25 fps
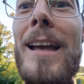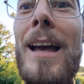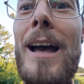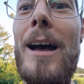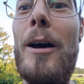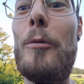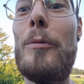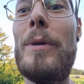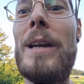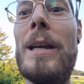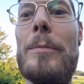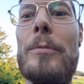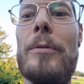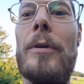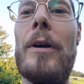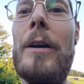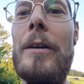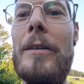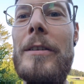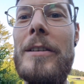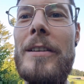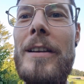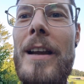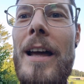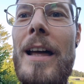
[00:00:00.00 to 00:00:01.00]
A week
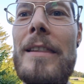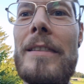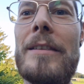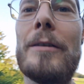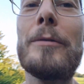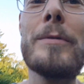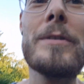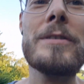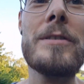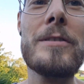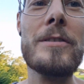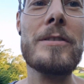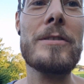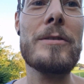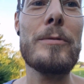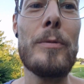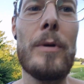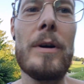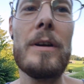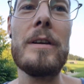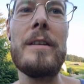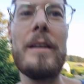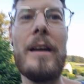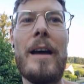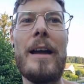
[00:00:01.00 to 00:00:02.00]
prior to that, there was just
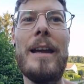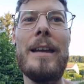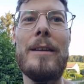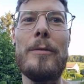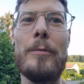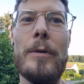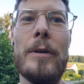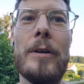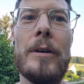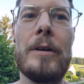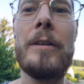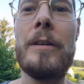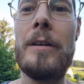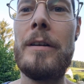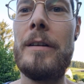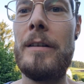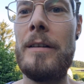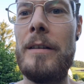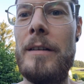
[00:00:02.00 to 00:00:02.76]
one night where